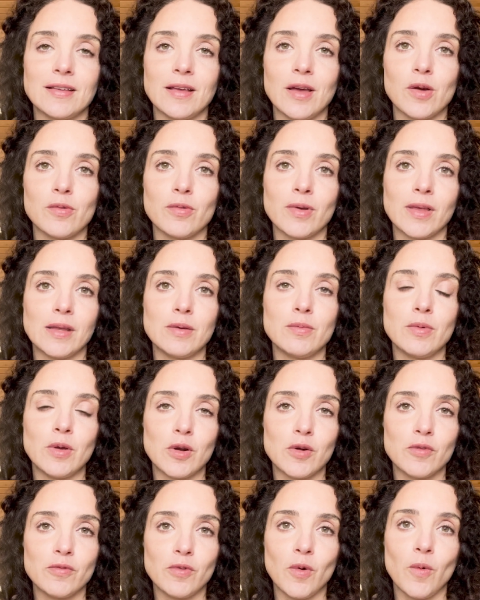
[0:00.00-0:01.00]
a really
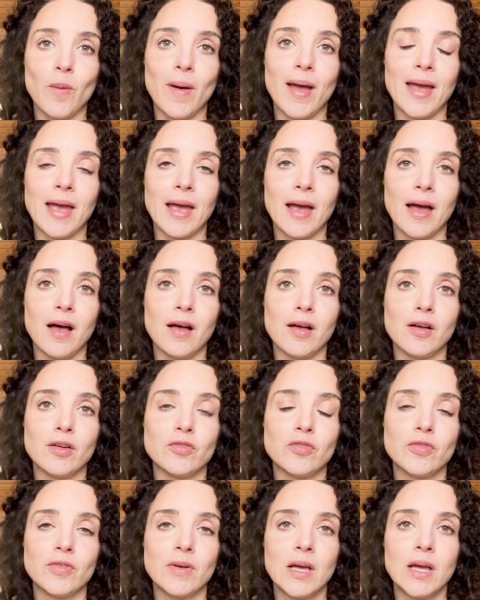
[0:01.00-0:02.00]
beautiful way
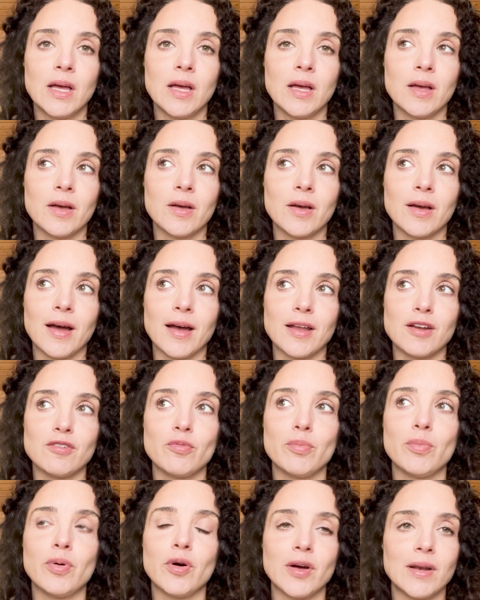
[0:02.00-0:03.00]
of kind of
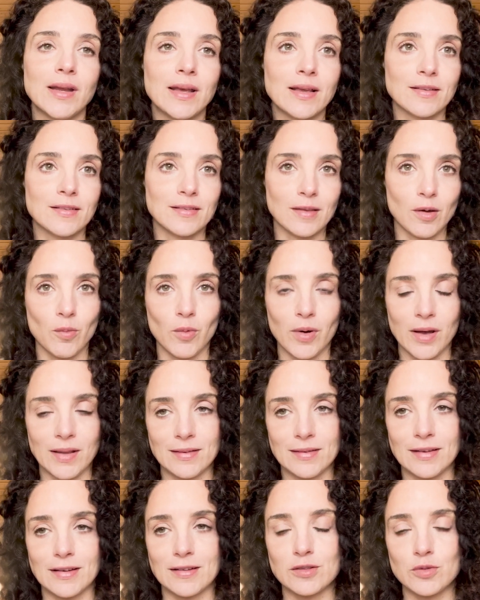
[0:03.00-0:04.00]
putting
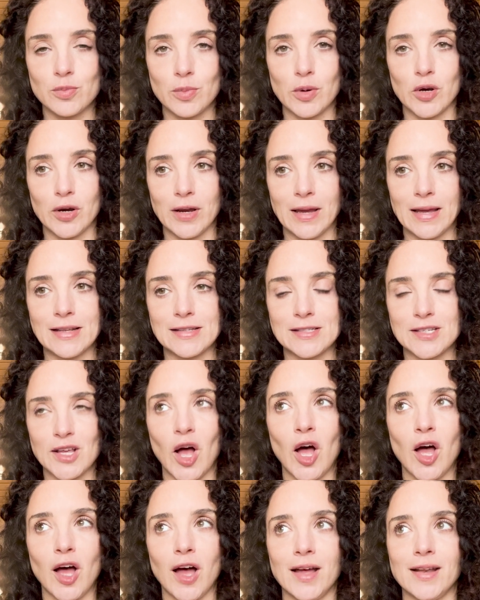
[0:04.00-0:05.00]
someone's experience
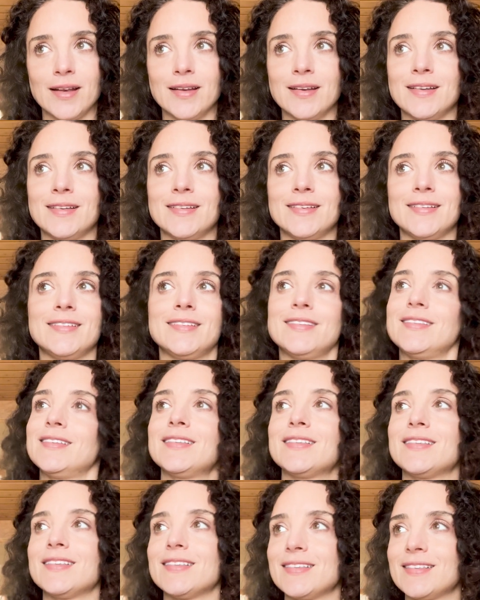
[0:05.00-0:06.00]
on
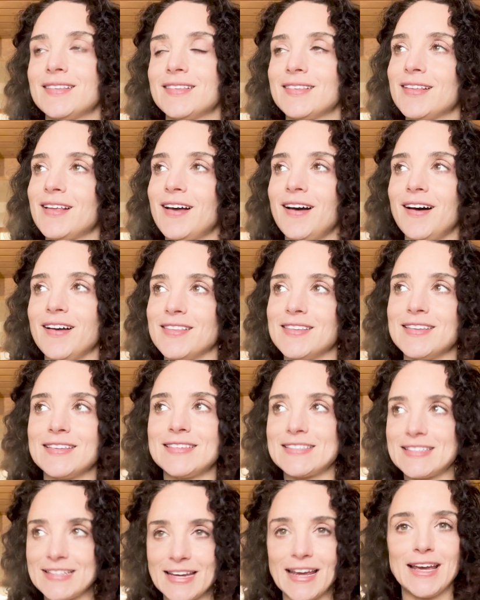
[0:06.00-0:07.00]
the
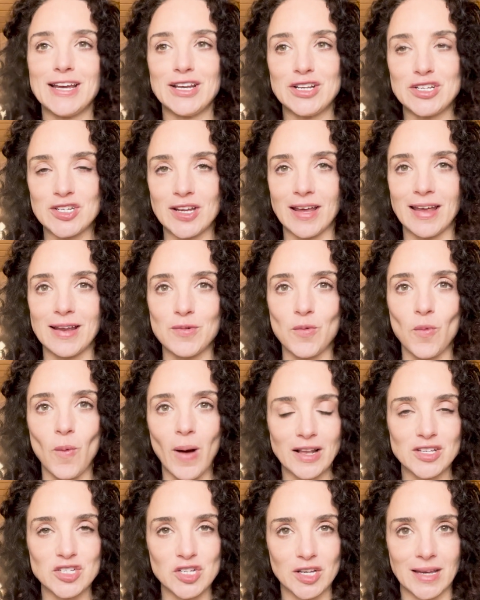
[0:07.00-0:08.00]
stage and
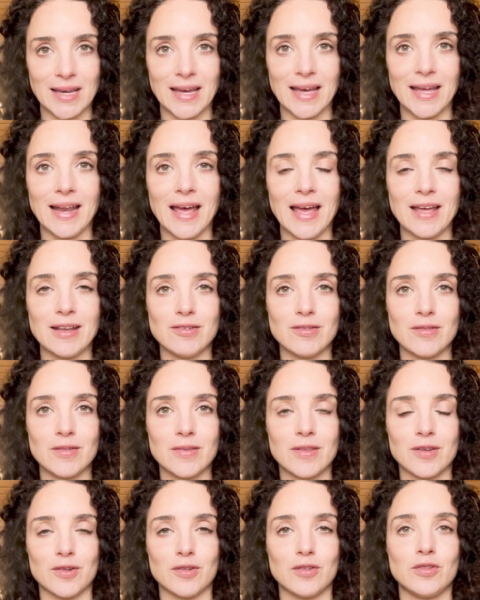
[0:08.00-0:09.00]
watching it, and
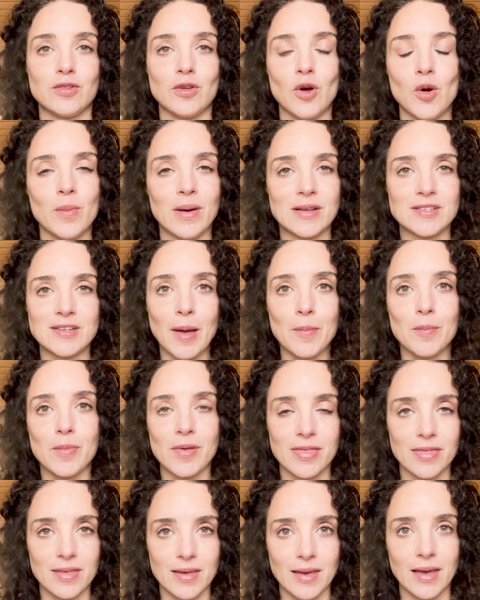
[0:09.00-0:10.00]
there's so much
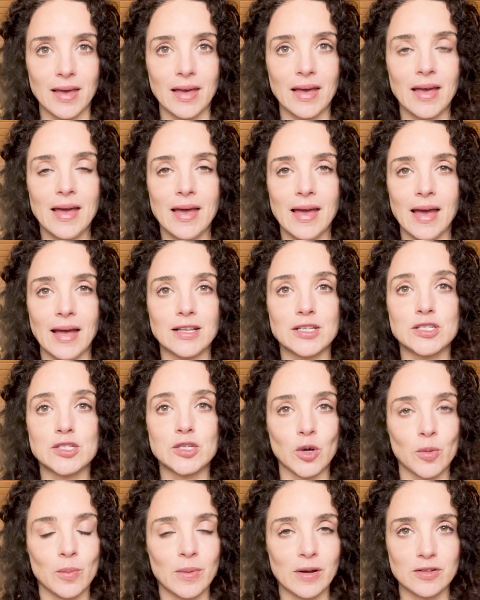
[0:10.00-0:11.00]
empathy and
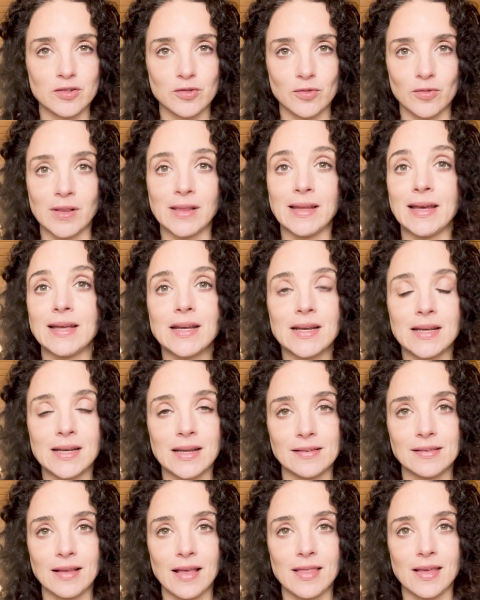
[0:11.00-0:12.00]
so much
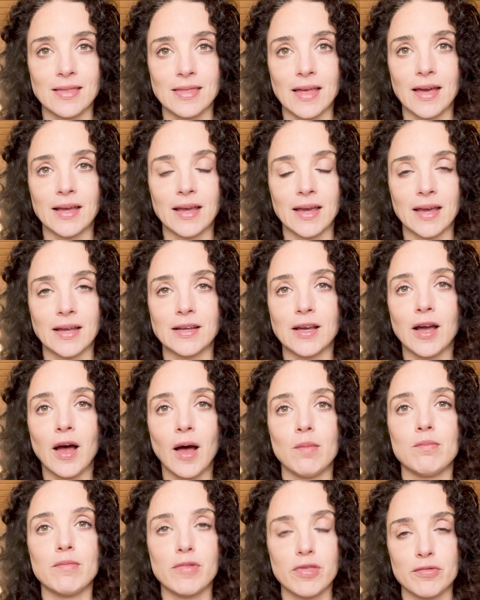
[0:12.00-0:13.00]
relatedness I think that can
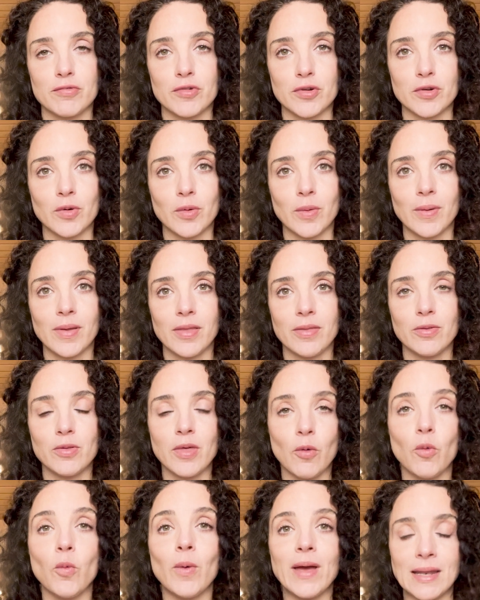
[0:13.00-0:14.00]
come through
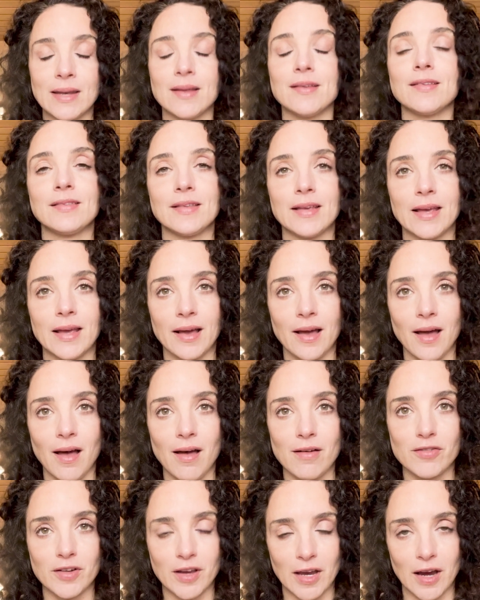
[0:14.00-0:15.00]
the witnessing
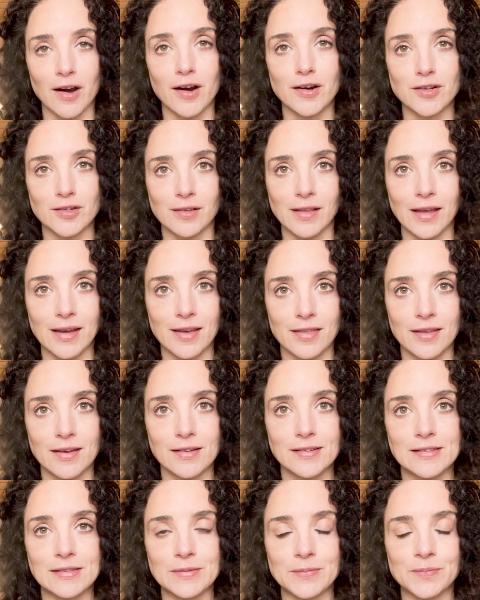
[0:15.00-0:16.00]
of a character like
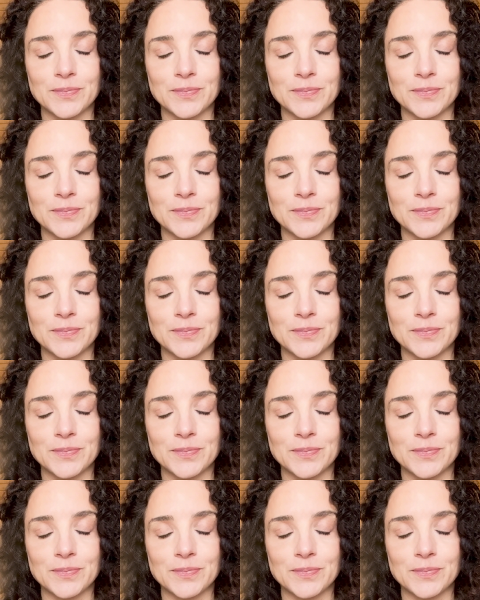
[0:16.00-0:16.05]
this.